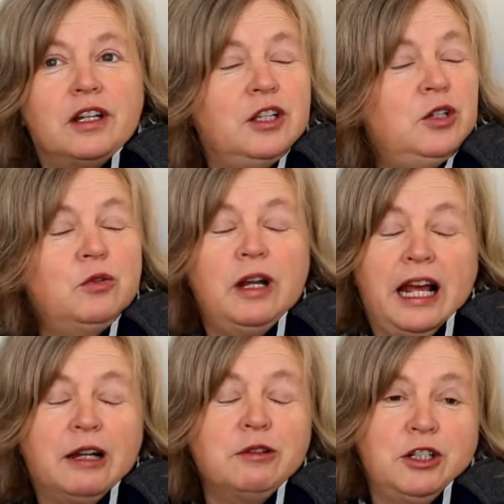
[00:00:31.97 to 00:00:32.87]
your
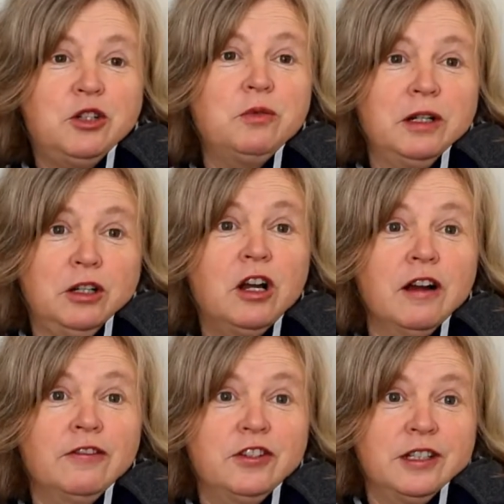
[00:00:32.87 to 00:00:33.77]
language will look
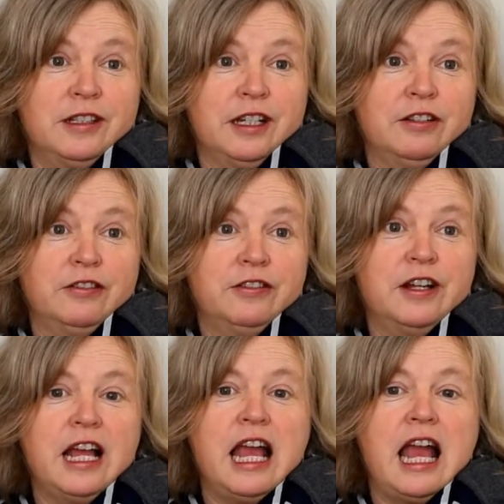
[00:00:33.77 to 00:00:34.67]
after itself.
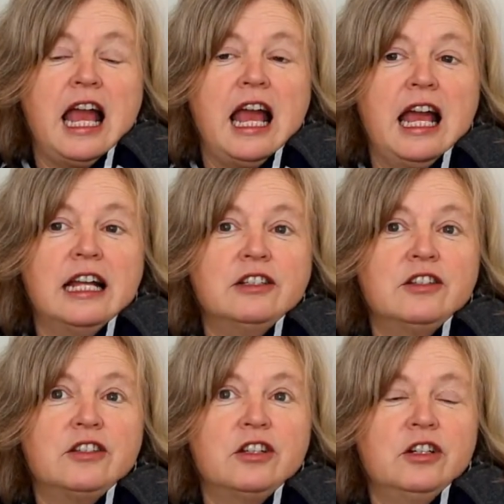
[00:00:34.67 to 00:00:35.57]
And
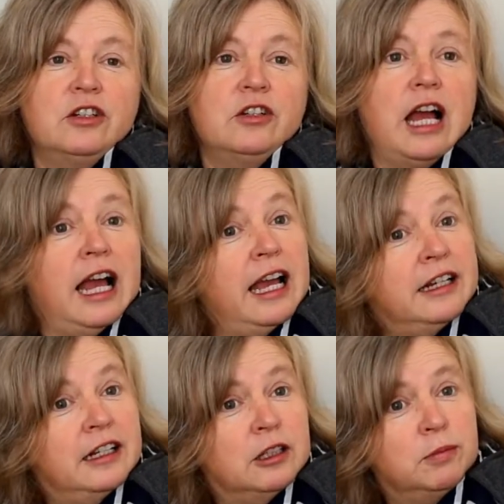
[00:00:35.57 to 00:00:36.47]
so I had a
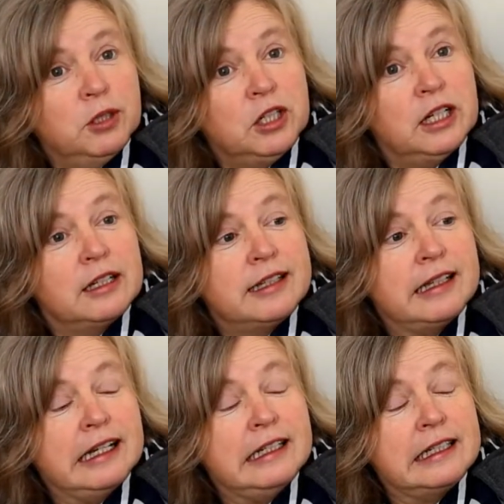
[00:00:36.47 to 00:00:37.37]
little book
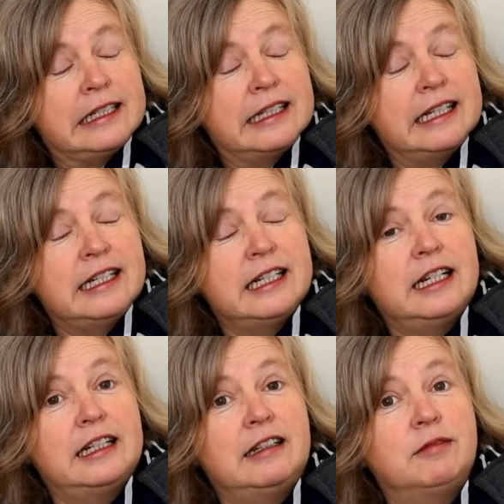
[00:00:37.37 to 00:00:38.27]
center, a
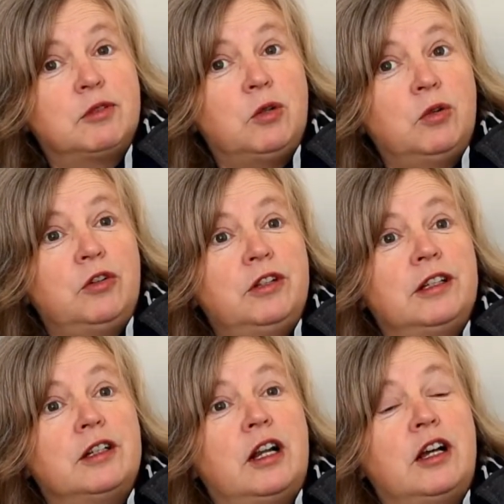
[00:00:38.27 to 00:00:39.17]
little corner in the
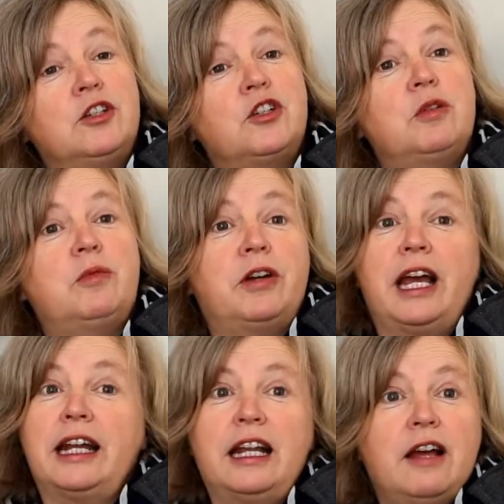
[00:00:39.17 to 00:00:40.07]
classroom where I
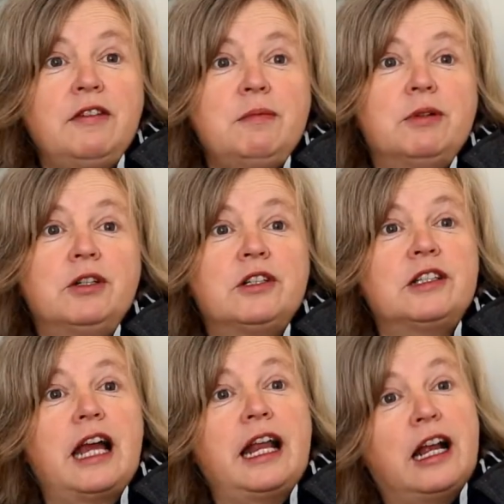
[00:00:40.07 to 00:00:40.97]
had lovely books,
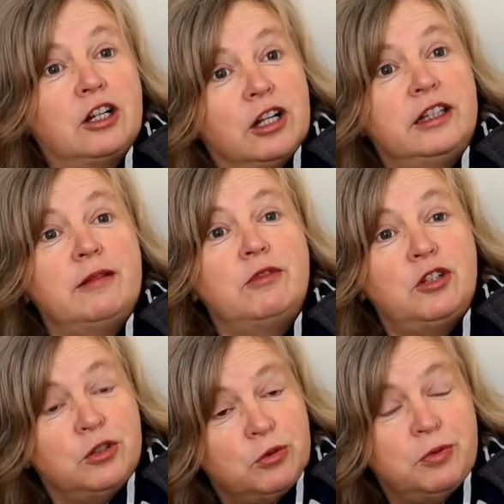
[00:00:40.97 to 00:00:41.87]
and I got them
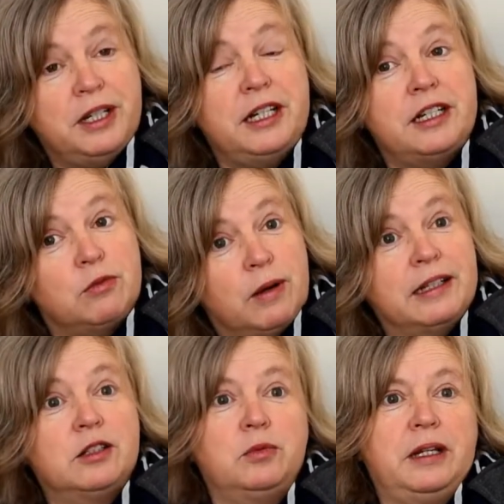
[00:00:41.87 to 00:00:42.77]
to read
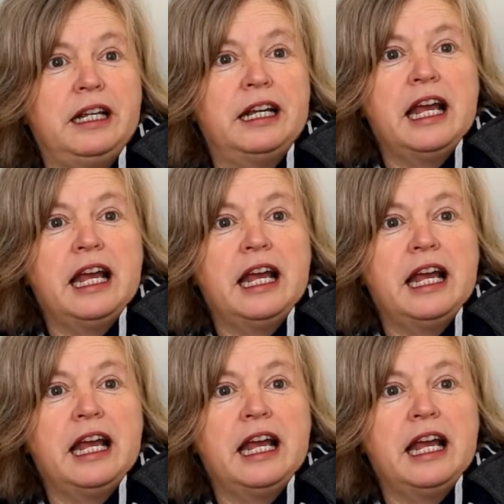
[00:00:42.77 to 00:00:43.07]
once a week.